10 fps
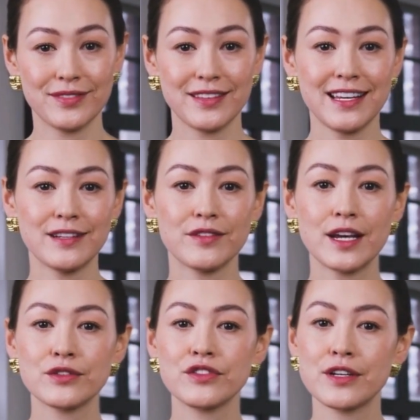Leave
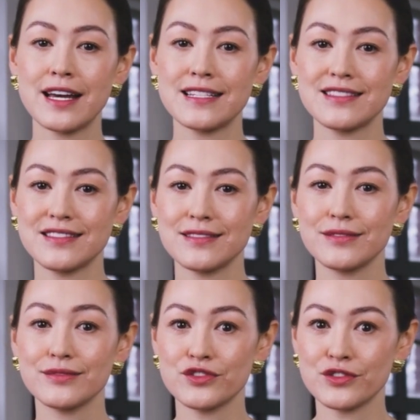No Trace,
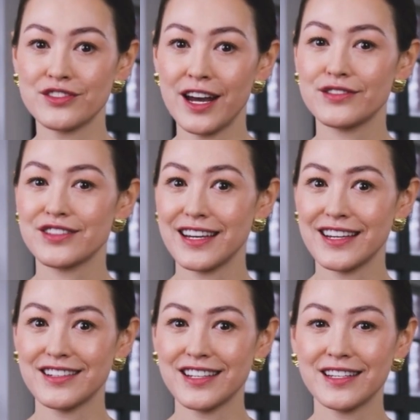
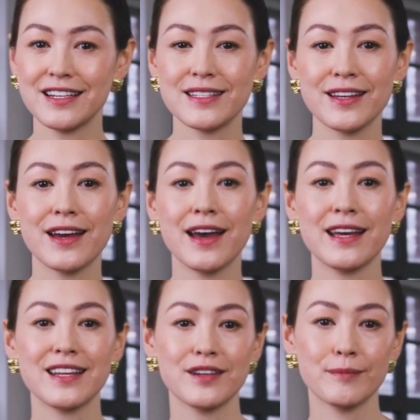2018,
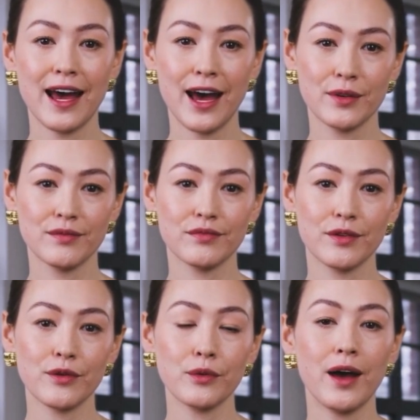is a
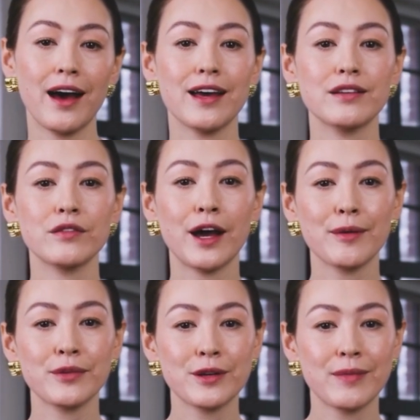powerful, quiet
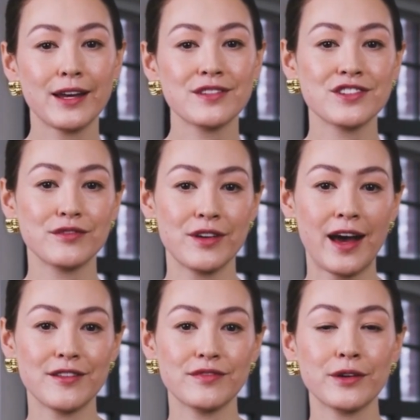drama about
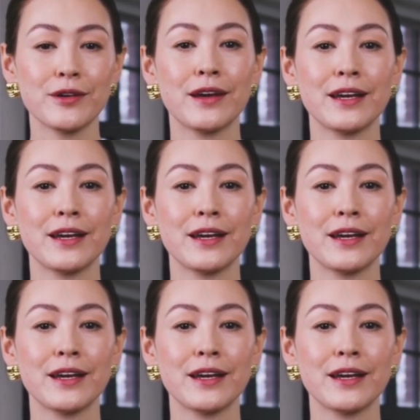survival,